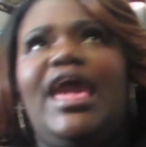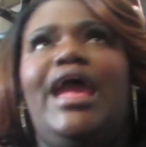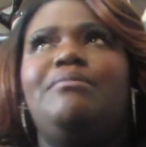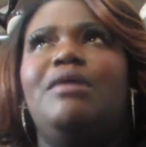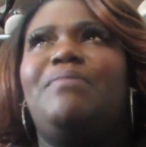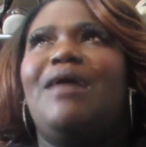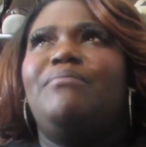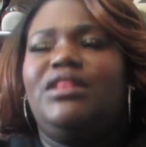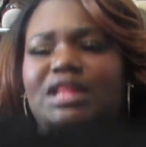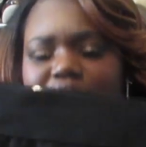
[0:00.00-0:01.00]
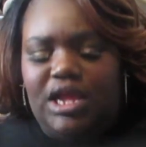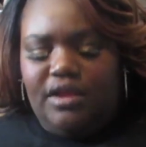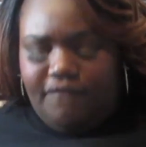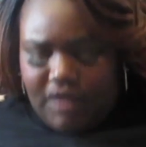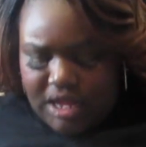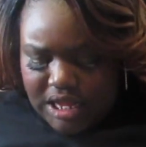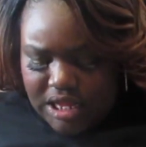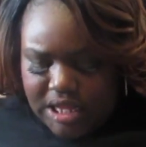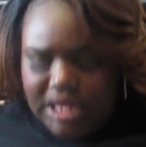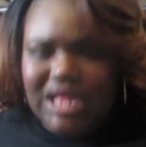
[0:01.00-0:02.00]
came up, I believe,
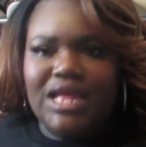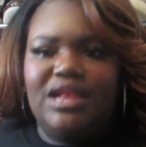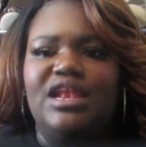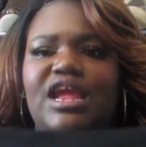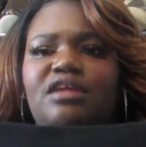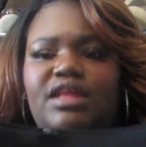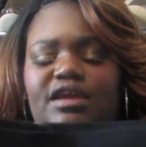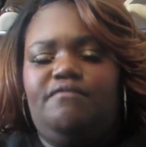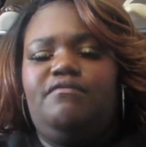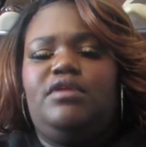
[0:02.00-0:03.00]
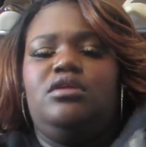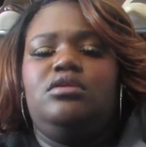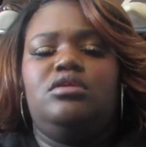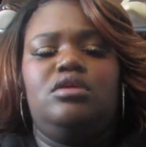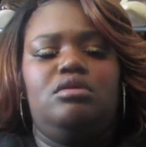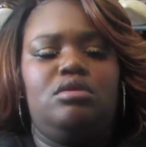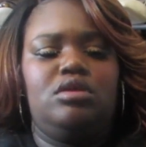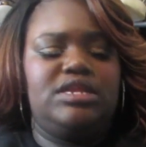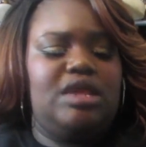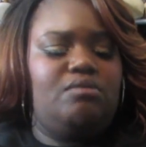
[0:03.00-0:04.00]
knee length,
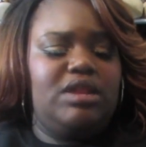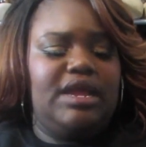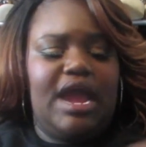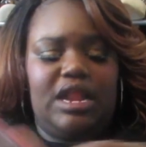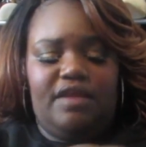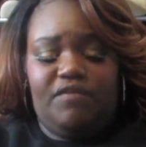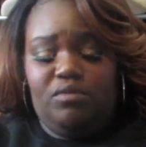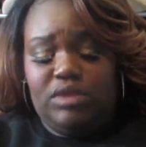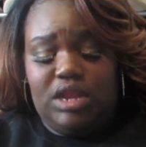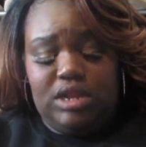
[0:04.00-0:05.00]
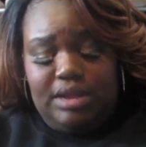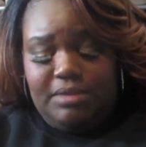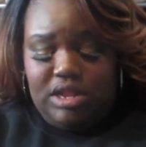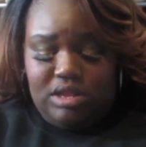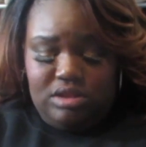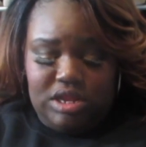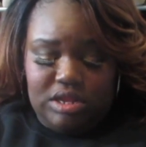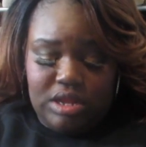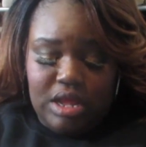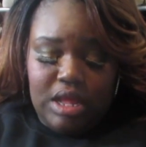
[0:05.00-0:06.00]
because I wouldn't have got it if it didn't come down
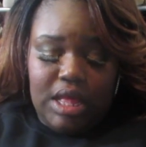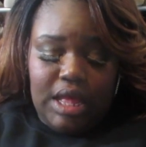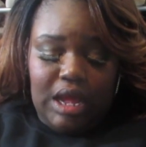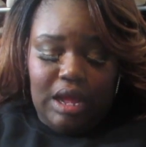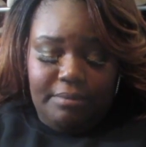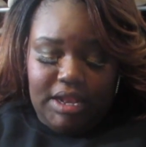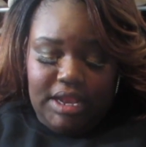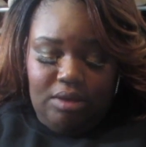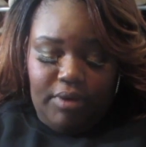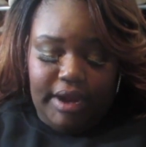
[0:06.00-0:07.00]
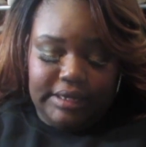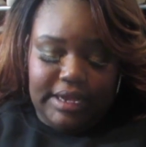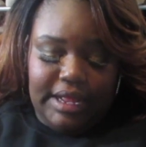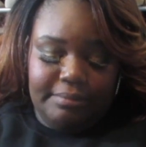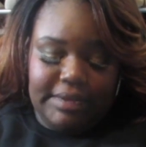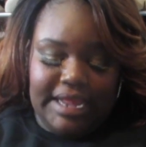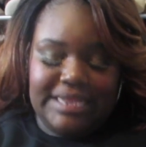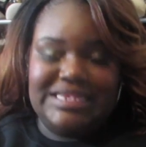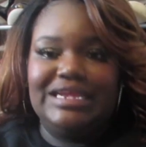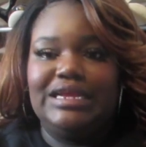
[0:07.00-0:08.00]
length. And it rang up
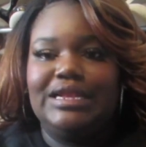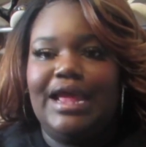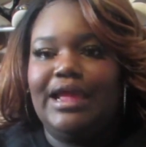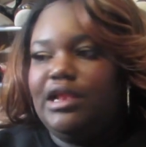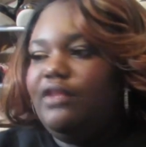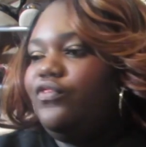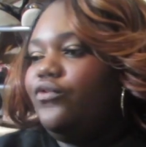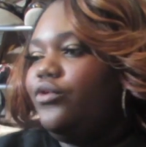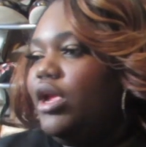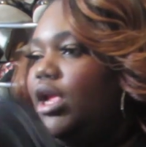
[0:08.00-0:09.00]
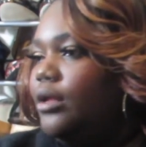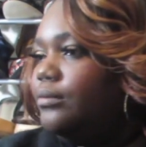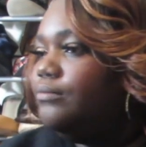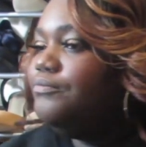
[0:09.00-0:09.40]
$19.93.